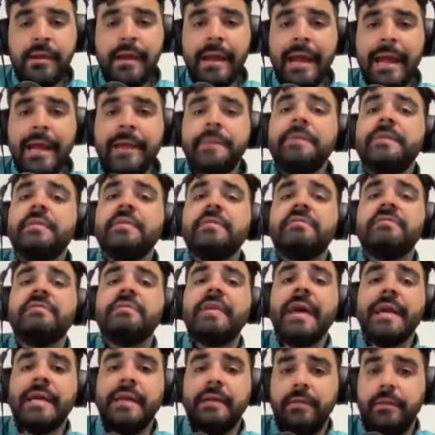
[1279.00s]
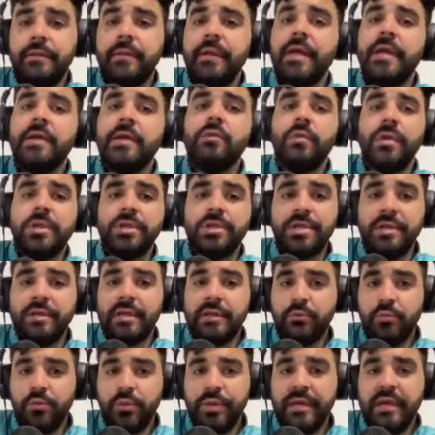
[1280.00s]
And the second thing, which
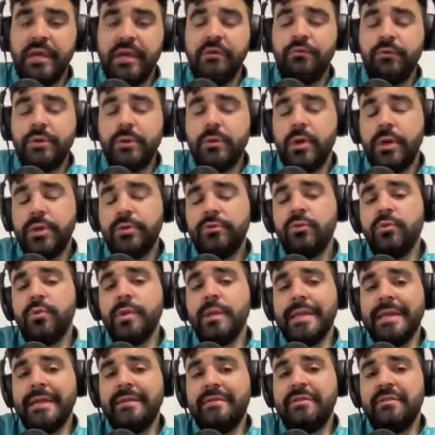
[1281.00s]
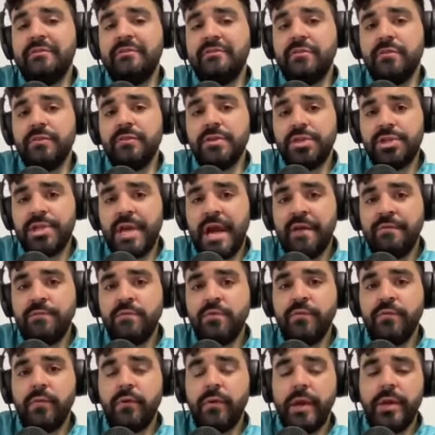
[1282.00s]
if we want to relate this to the shaft
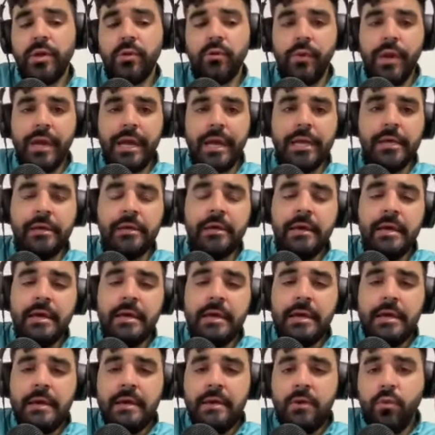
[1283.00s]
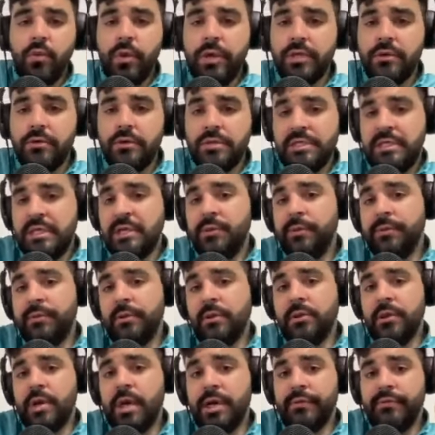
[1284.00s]
movement right away, what you'll see with
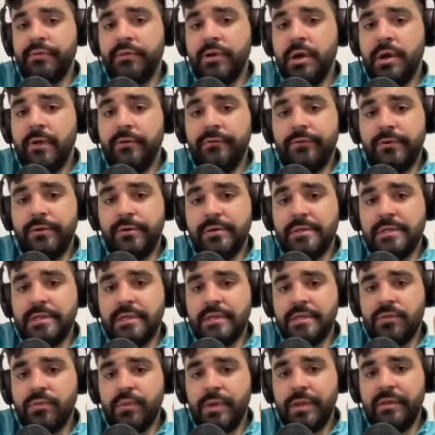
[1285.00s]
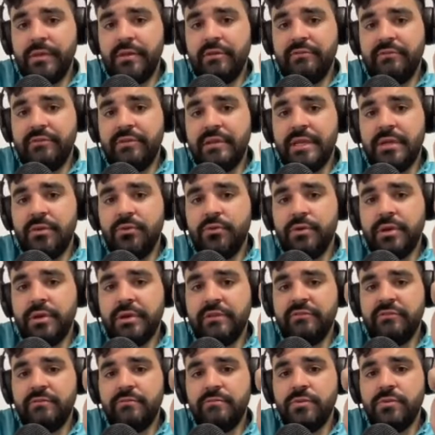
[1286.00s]
a lot of golfers is when this lead
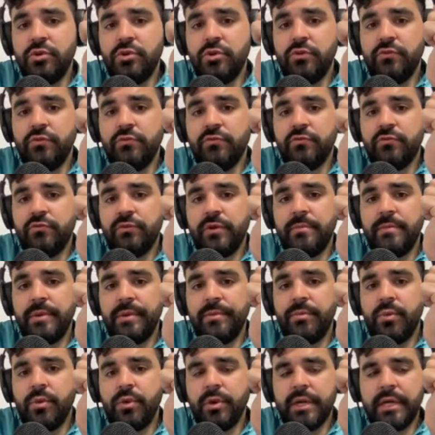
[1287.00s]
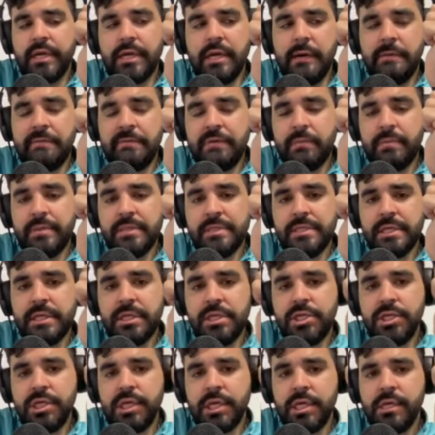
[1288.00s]
wrist moves from a more cuffed
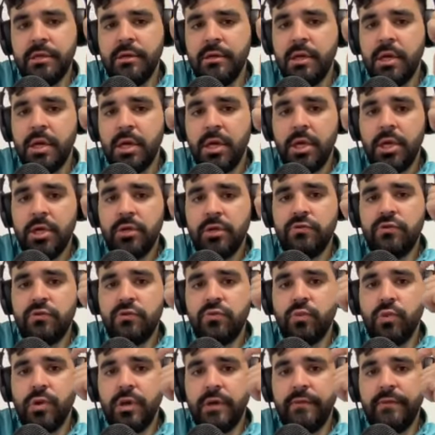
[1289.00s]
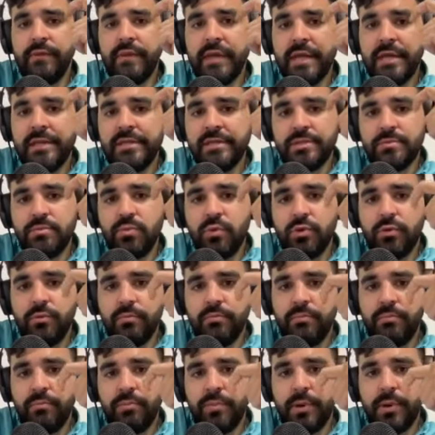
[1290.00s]
position to one that is
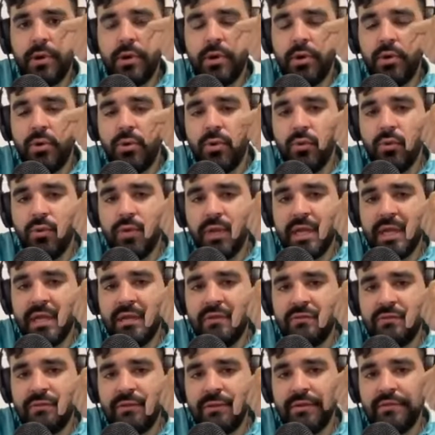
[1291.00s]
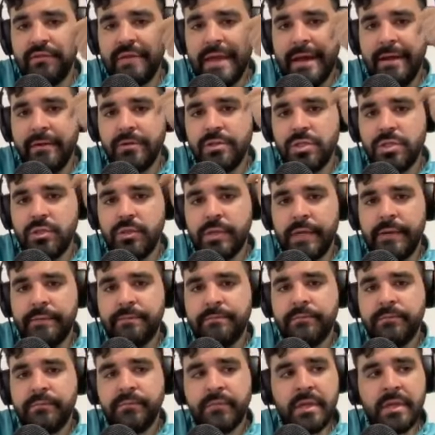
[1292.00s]
more bowed into the
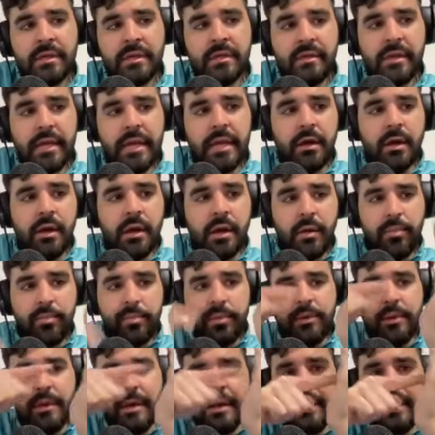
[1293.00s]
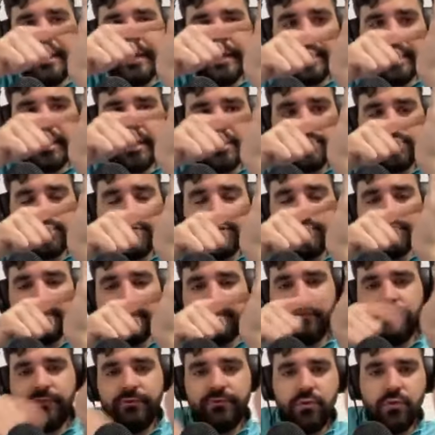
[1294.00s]
downswing, they are applying a
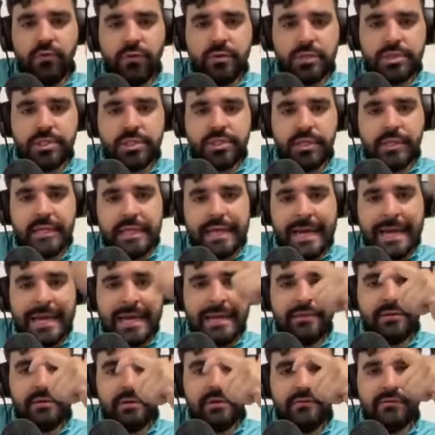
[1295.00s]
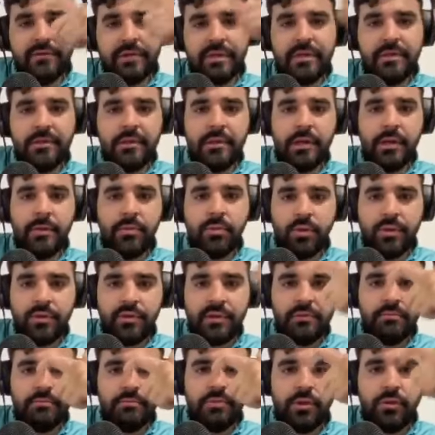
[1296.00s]
certain force to the handle of the club when
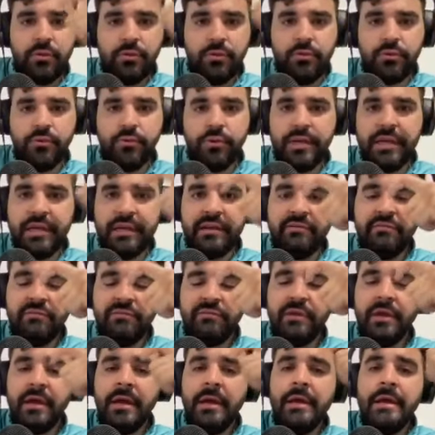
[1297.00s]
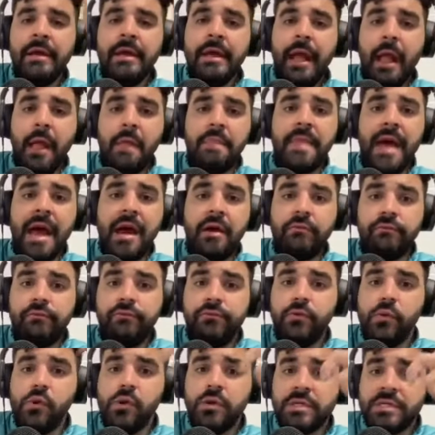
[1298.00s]
they bow the wrist. And that
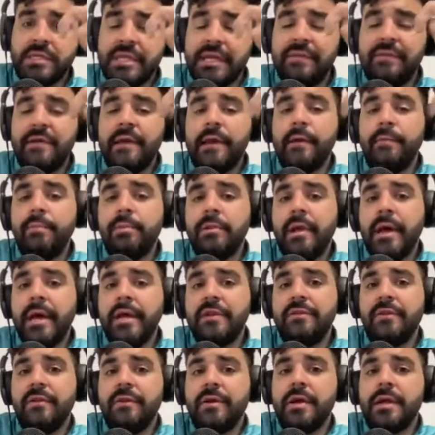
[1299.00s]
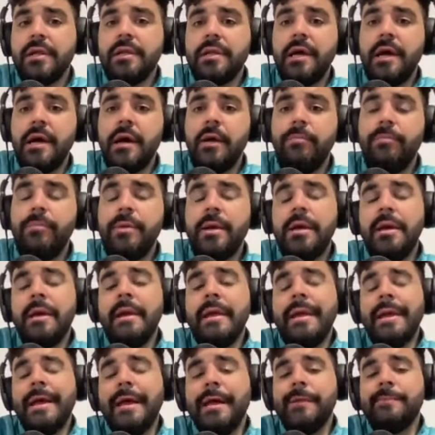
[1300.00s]
force that they apply to the club
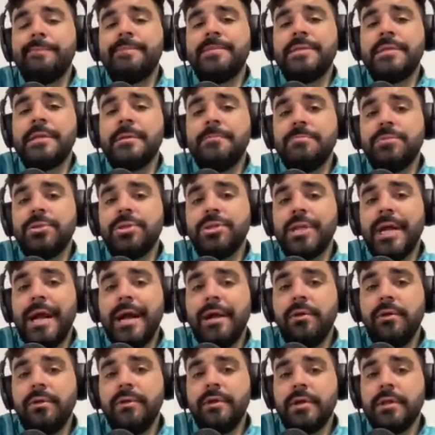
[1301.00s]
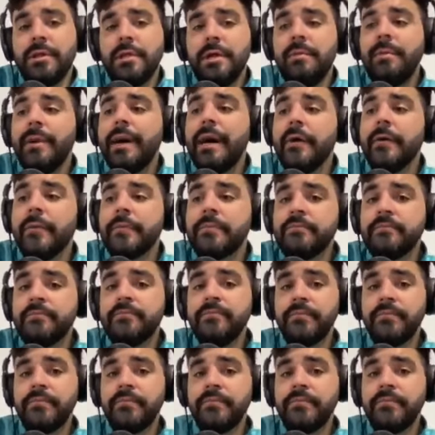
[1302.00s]
helps them shallow the club out.